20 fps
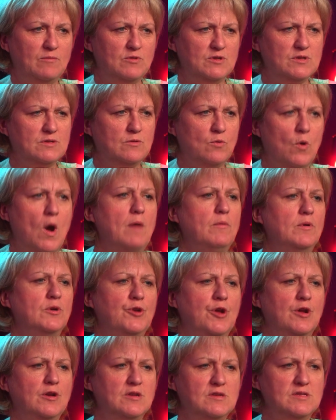was quite well
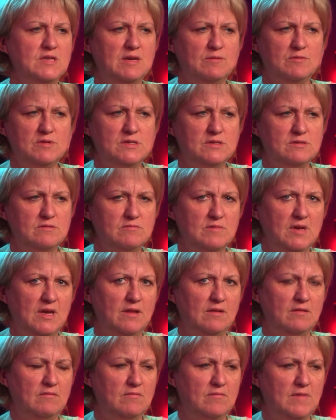known because he was
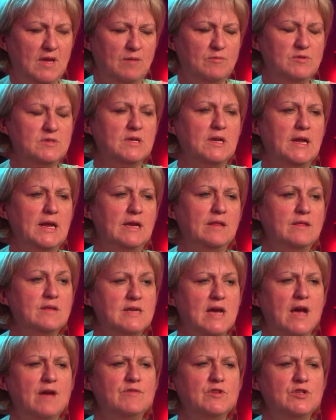the lead in The Day of the